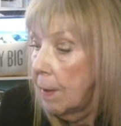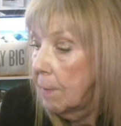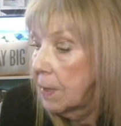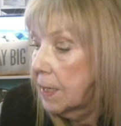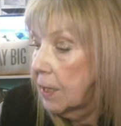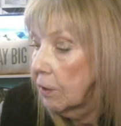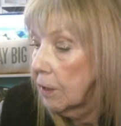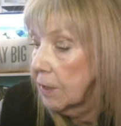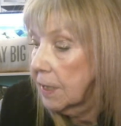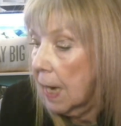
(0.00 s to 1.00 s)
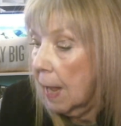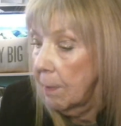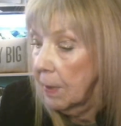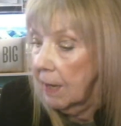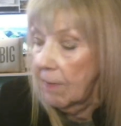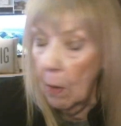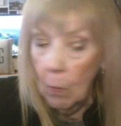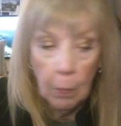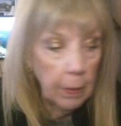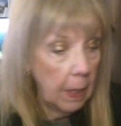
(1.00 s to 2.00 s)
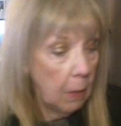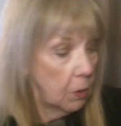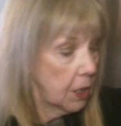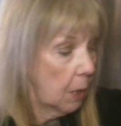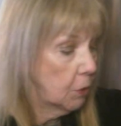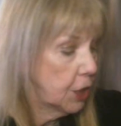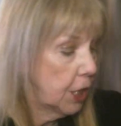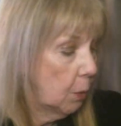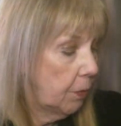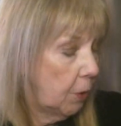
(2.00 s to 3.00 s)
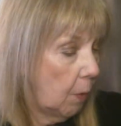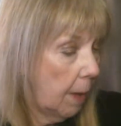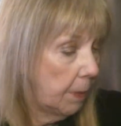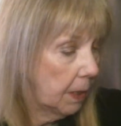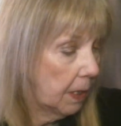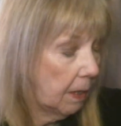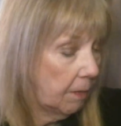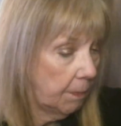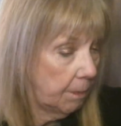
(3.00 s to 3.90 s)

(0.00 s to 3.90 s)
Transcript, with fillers: materials that I believe that we will need, which I will share with you. I believe